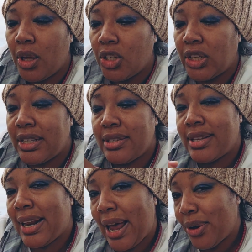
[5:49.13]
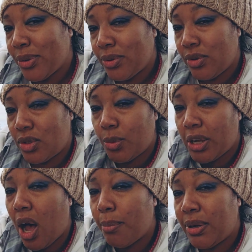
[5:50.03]
you can set out to
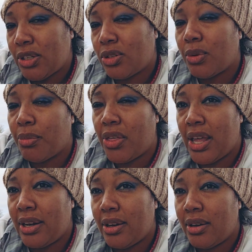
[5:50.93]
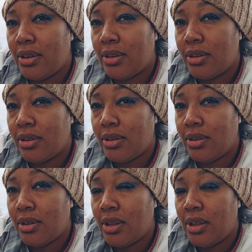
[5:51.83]
accomplish something,
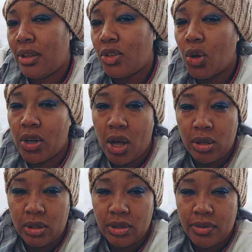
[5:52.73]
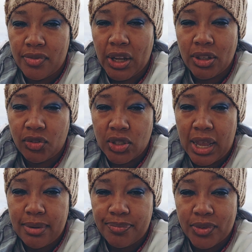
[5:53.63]
your goal that you've
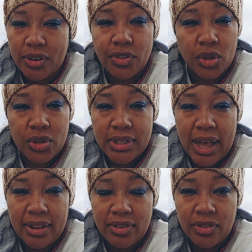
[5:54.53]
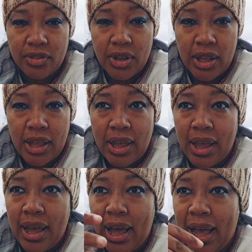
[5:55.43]
set for yourself,
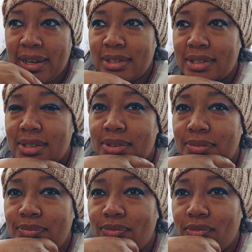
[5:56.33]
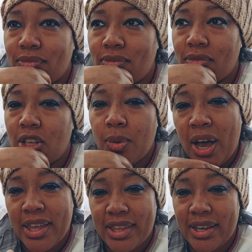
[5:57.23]
and you
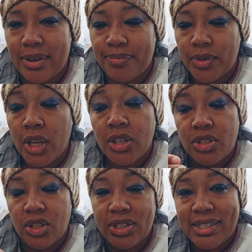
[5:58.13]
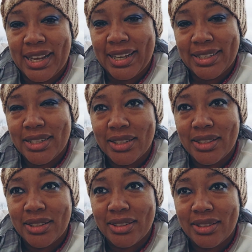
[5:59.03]
either succeed
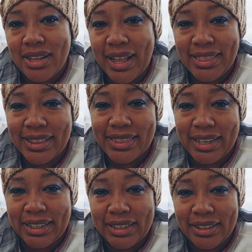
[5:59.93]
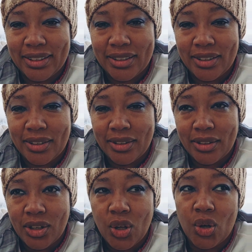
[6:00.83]
at that thing
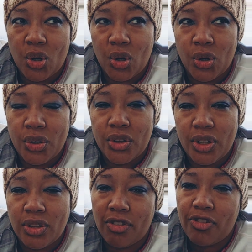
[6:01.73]
or you